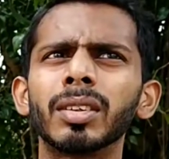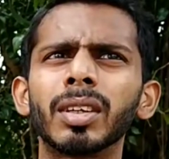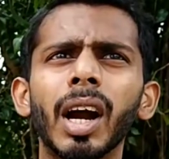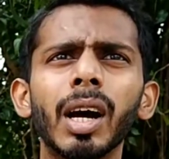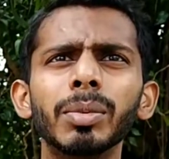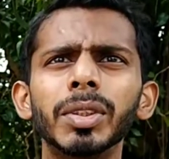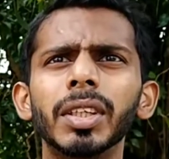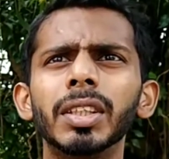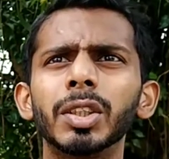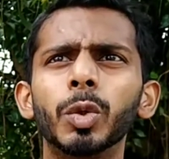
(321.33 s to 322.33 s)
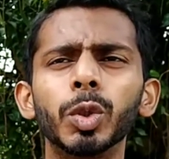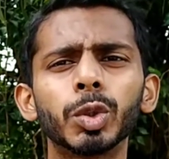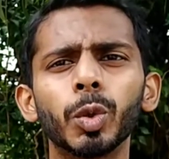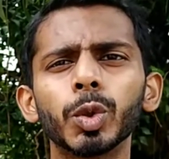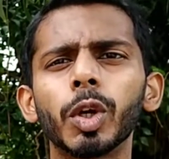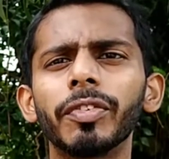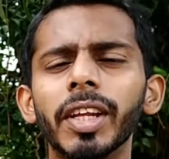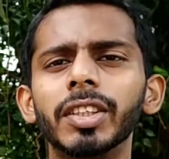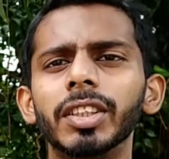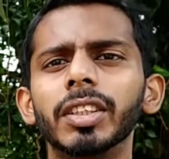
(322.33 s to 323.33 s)
Carbs is a good source of
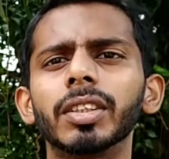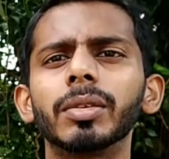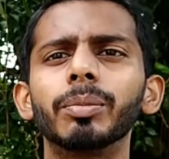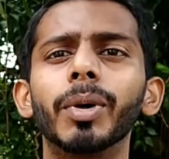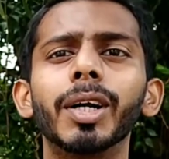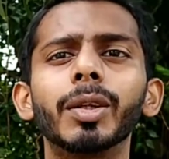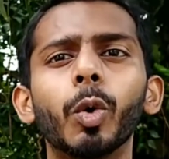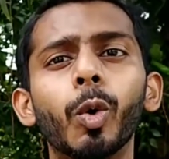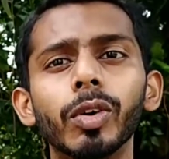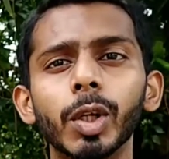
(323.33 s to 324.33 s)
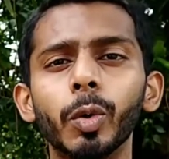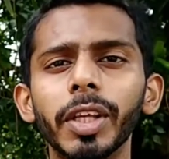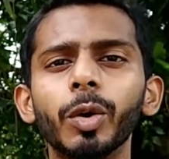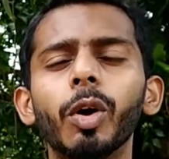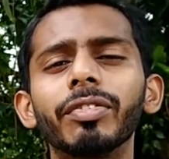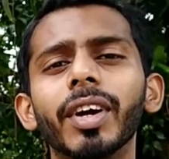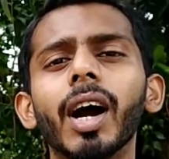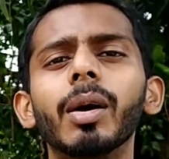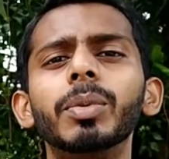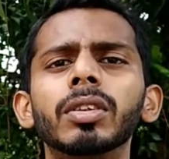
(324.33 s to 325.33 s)
energy, but overloading of
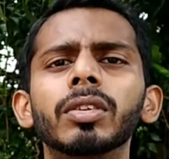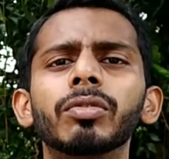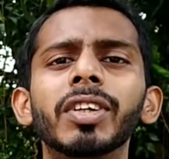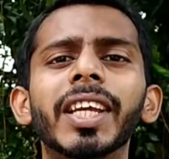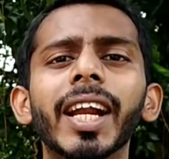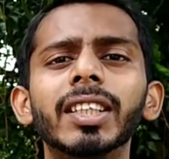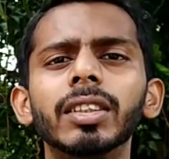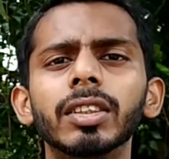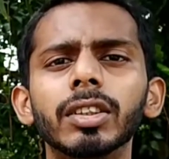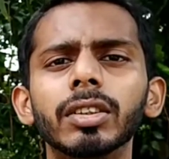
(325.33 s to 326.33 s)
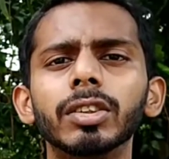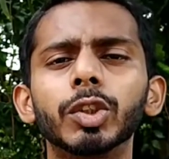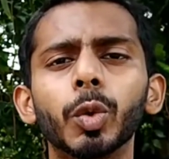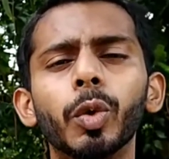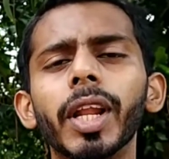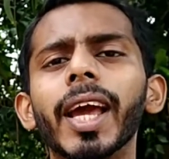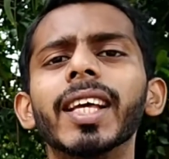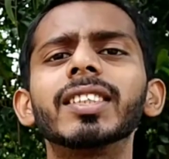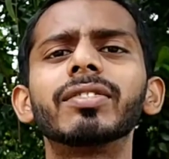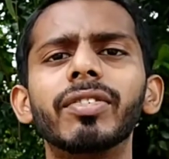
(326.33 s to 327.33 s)
carbs will get stored
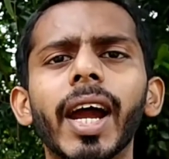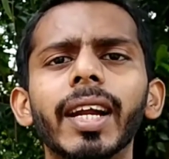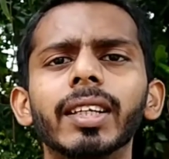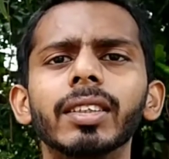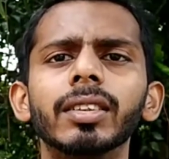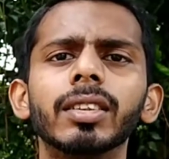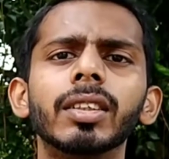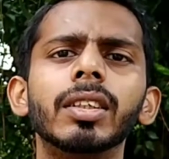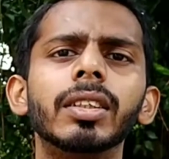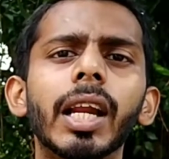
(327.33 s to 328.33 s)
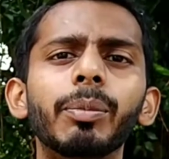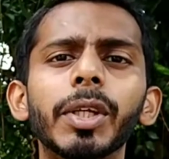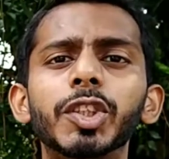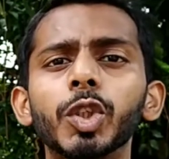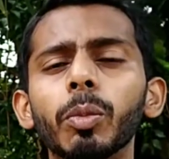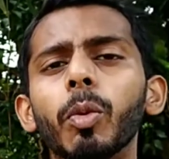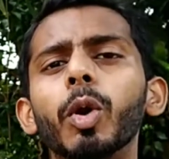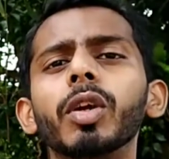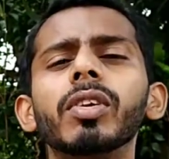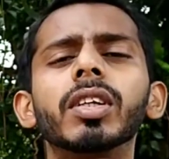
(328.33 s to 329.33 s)
as fat. That means your
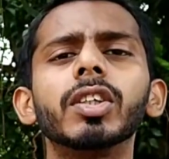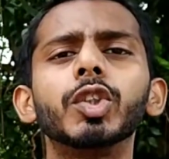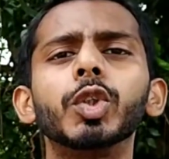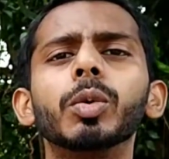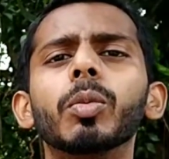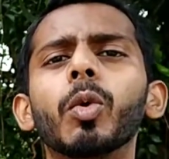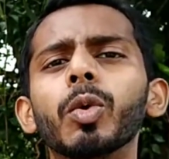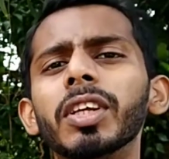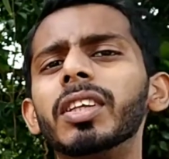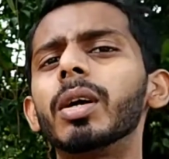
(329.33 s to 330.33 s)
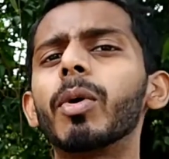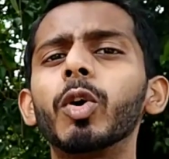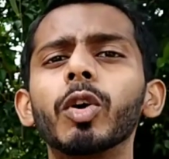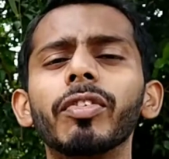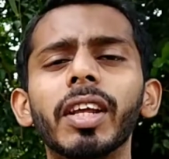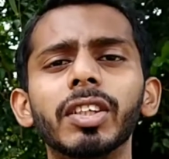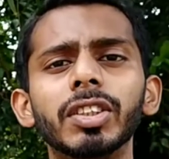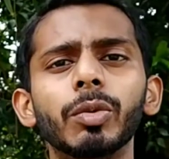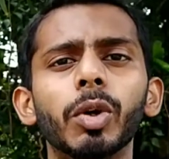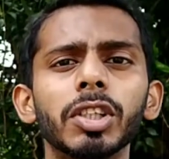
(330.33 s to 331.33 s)
body will consume only the amount of
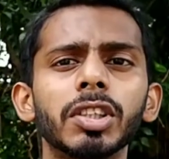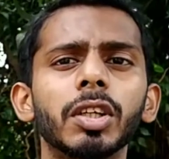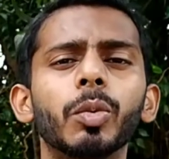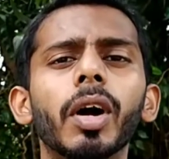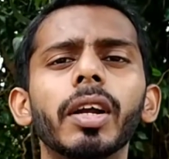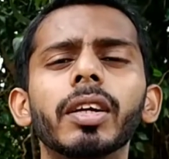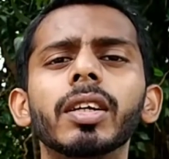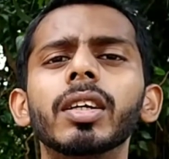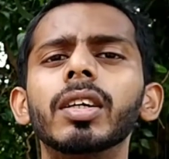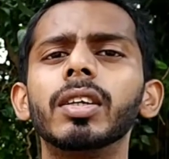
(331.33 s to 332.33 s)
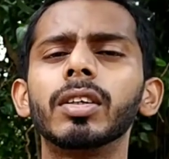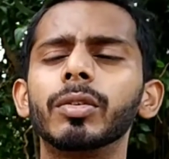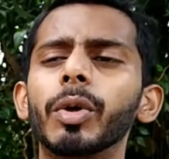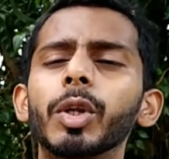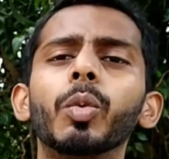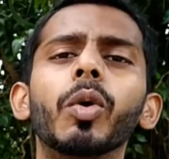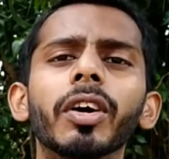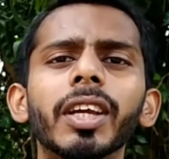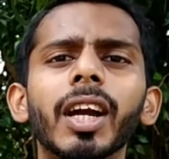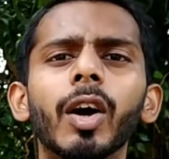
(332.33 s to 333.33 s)
energy what is required when you're
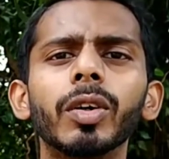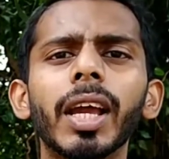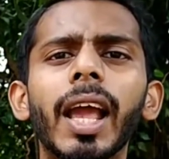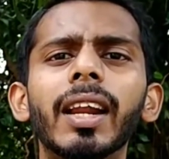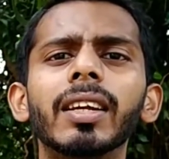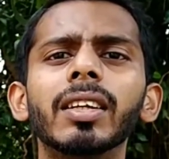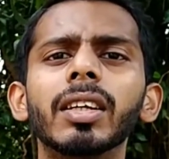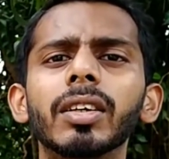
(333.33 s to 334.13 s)
working out, and